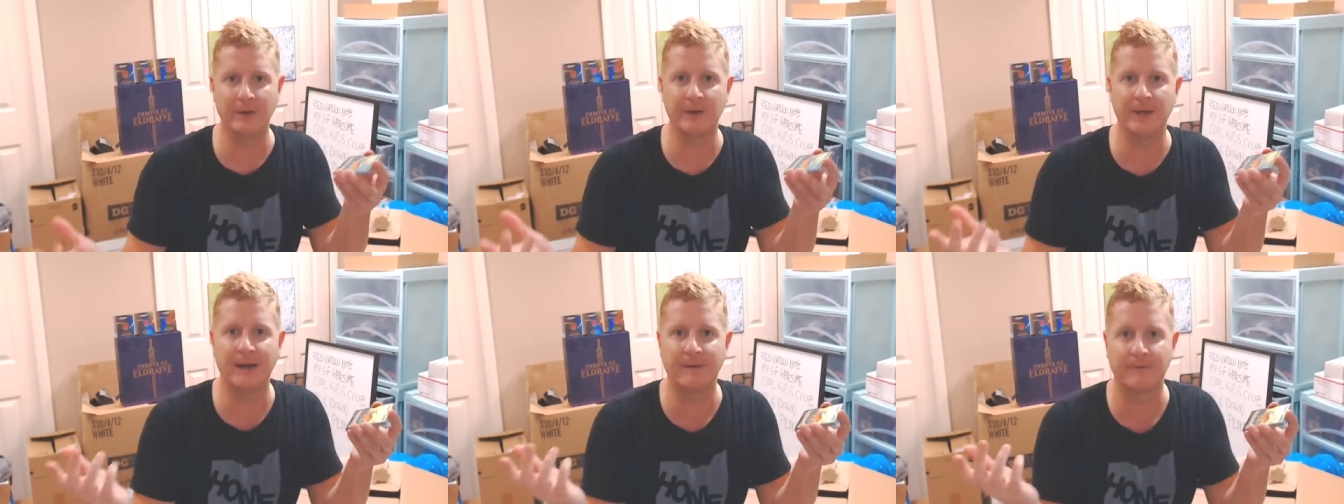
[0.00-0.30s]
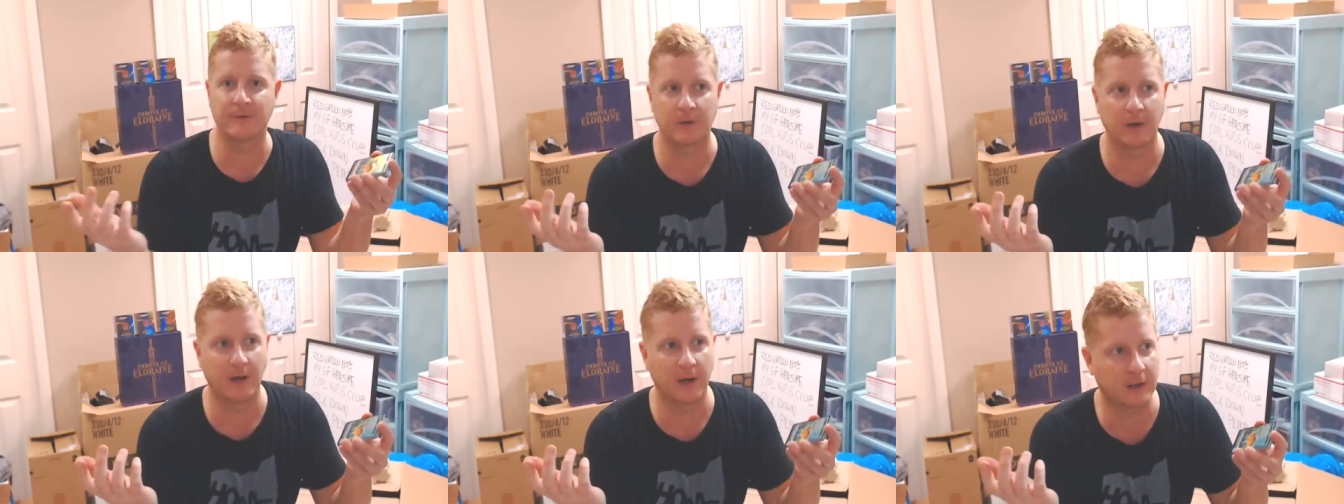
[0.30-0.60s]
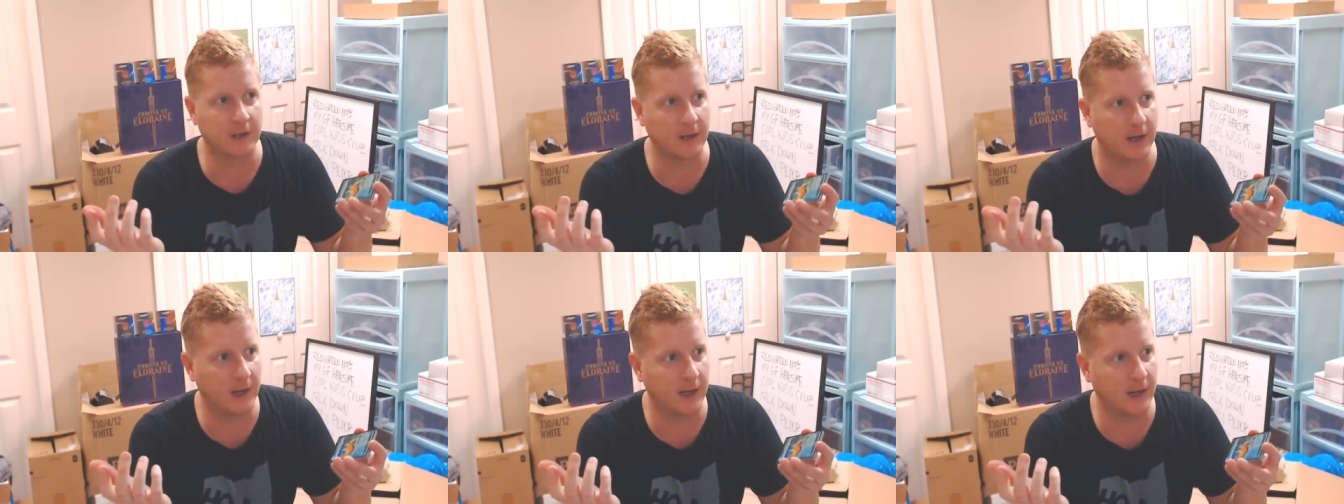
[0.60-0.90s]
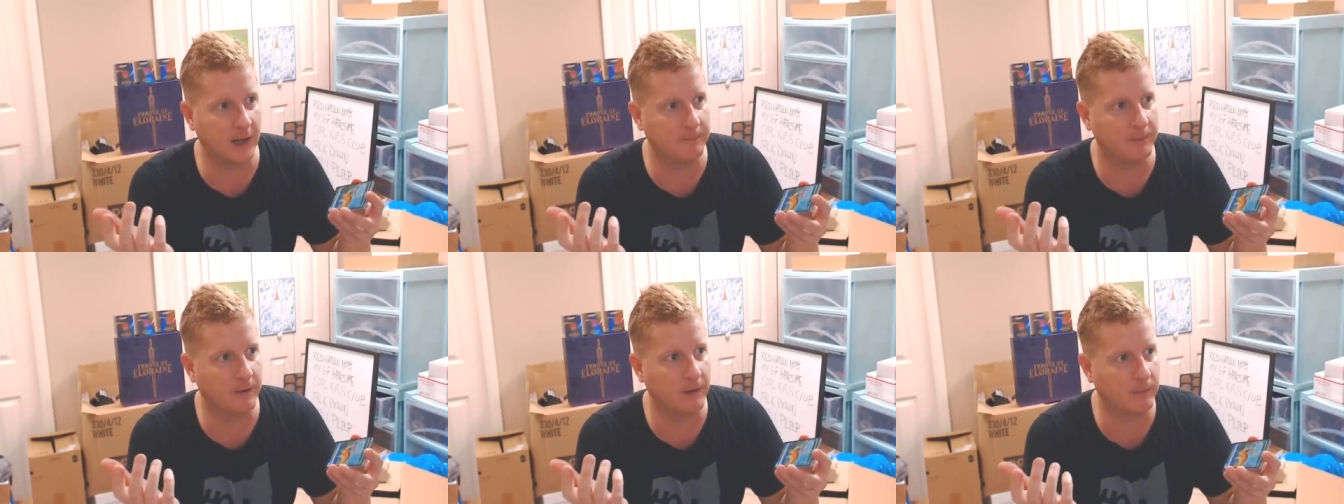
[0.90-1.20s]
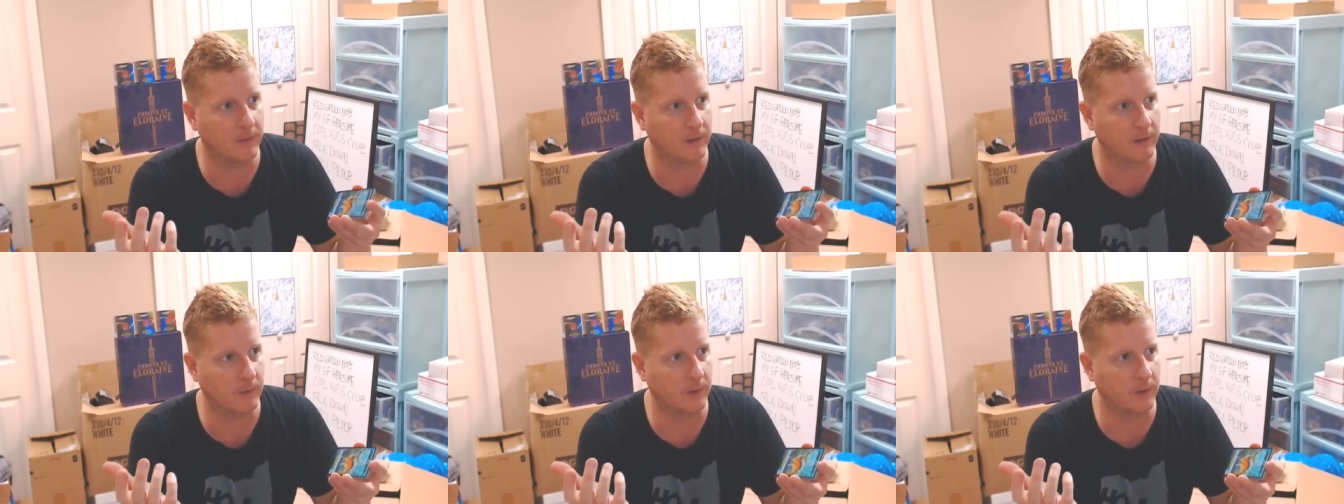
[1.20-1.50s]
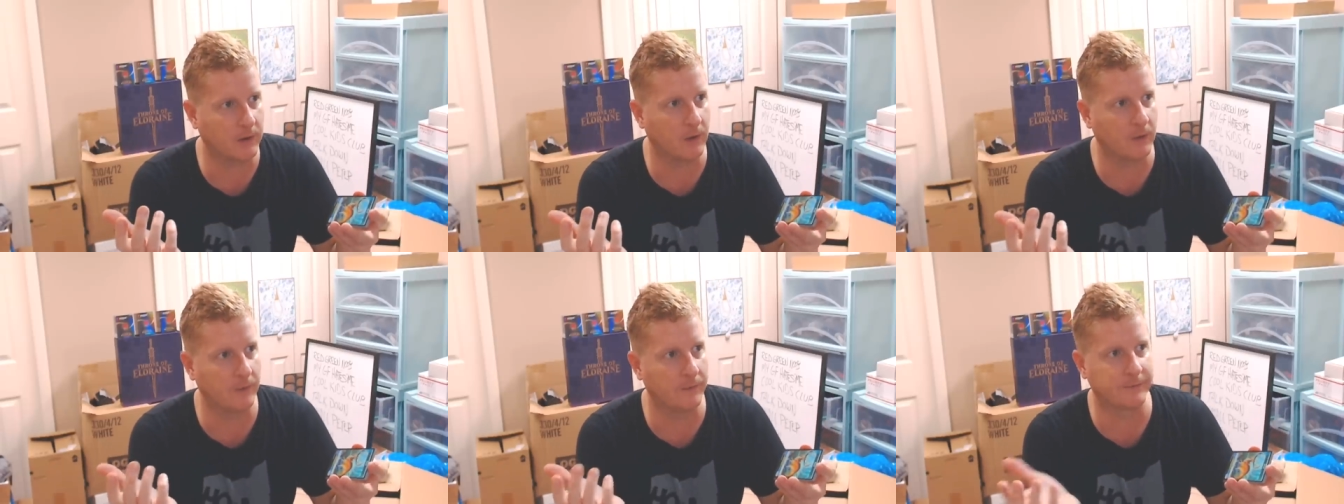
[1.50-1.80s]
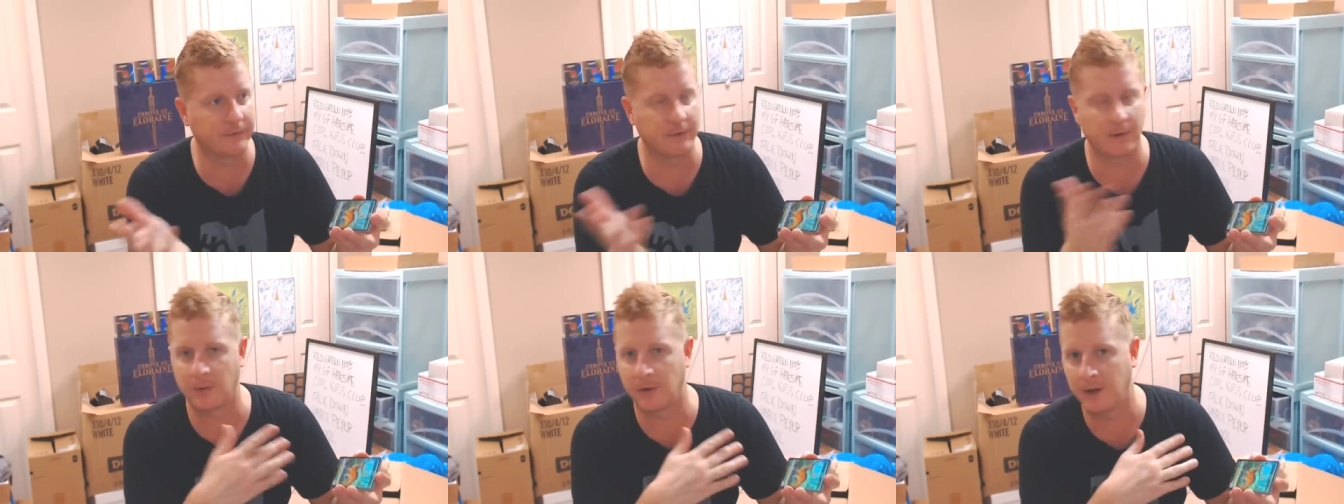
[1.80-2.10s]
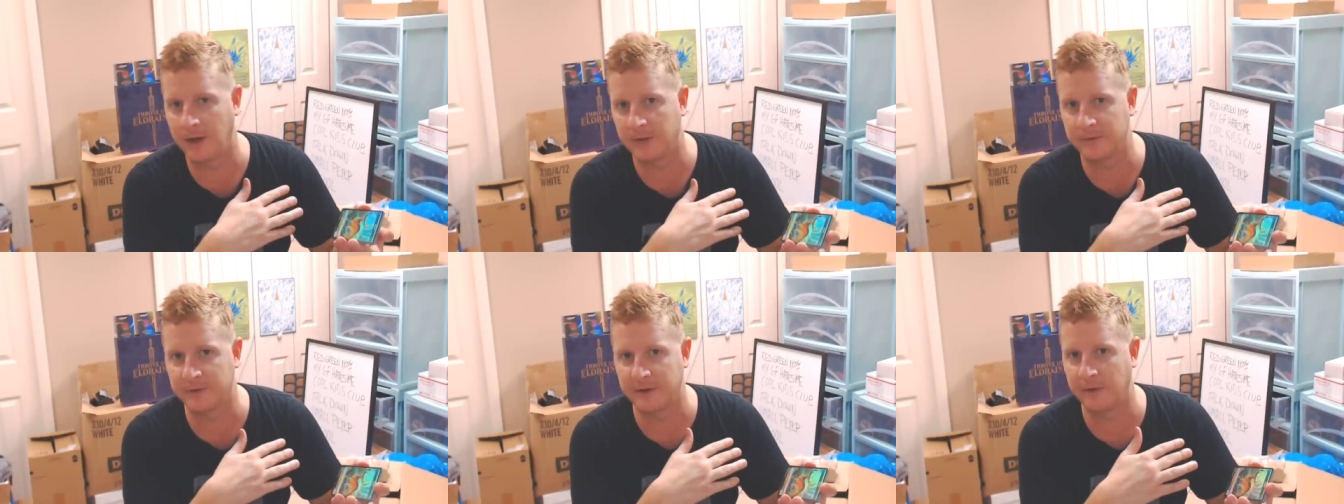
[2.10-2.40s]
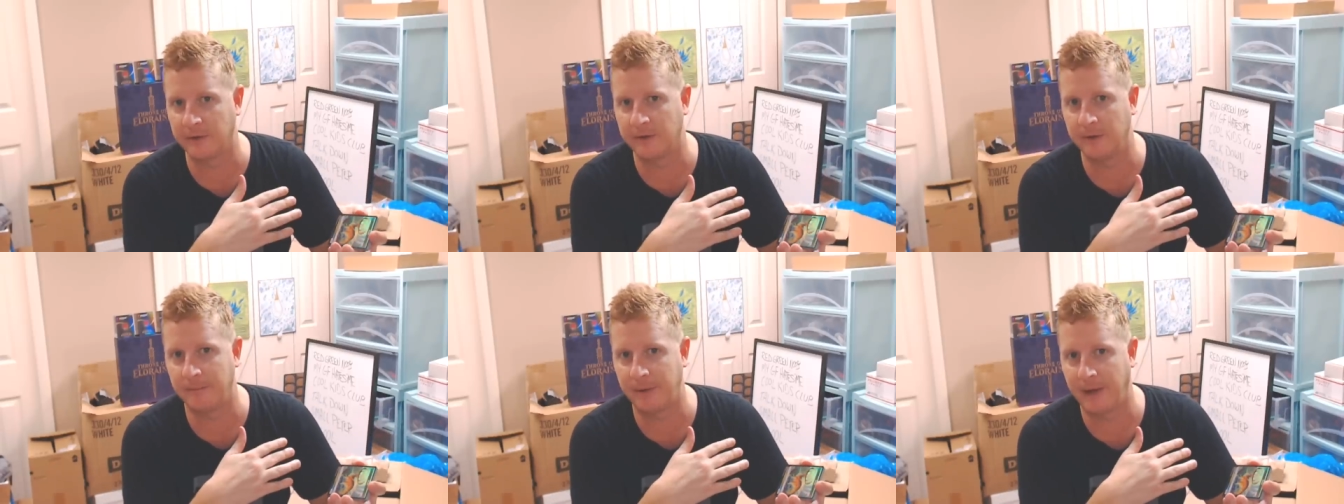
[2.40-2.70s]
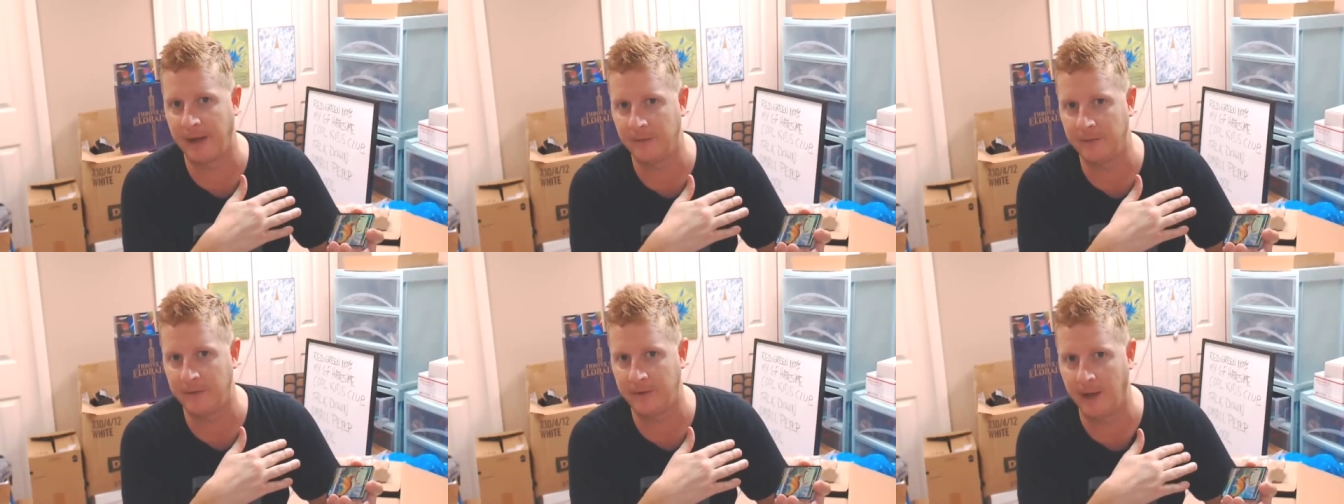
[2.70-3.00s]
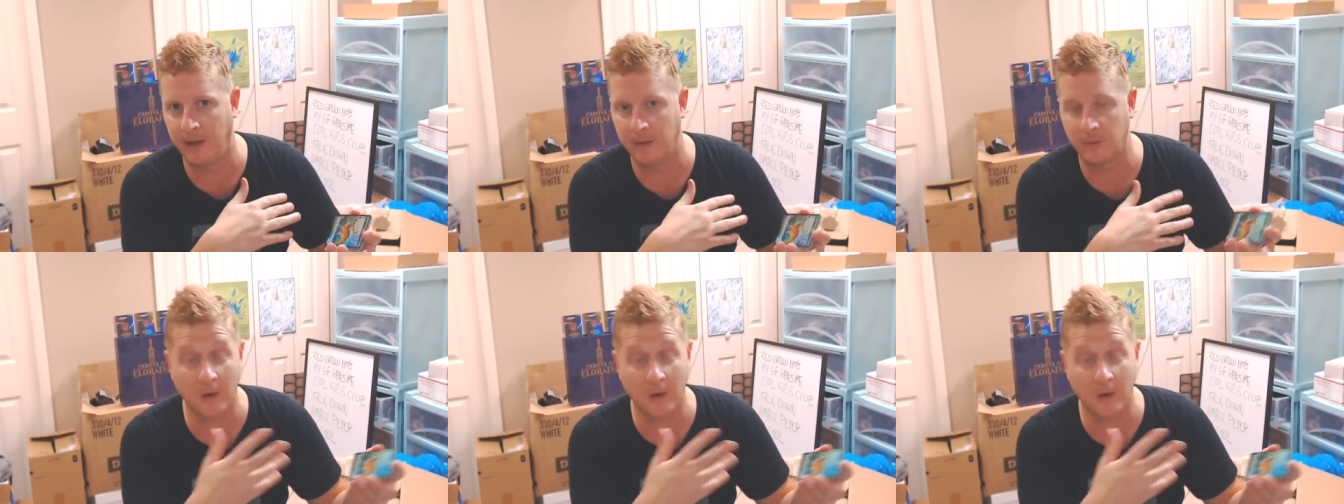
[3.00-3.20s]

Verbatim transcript: the F-truck, uh, but we're, we're going somewhere else other than pound town.